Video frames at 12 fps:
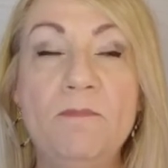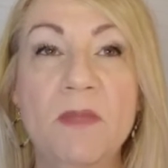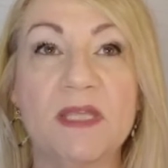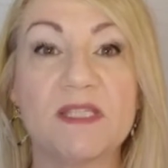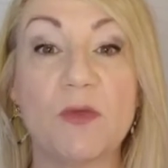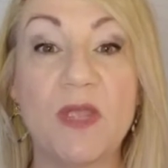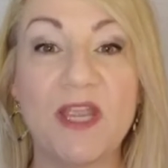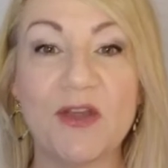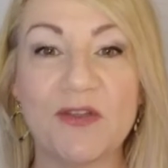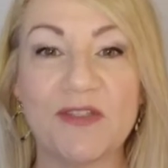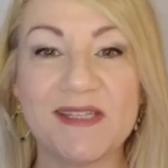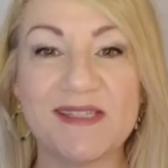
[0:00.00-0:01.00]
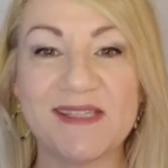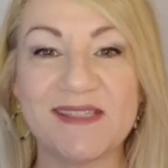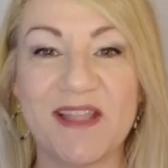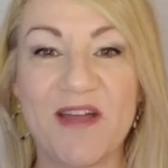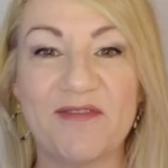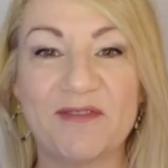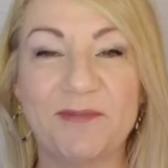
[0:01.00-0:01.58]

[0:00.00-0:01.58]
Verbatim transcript: so here, this is love.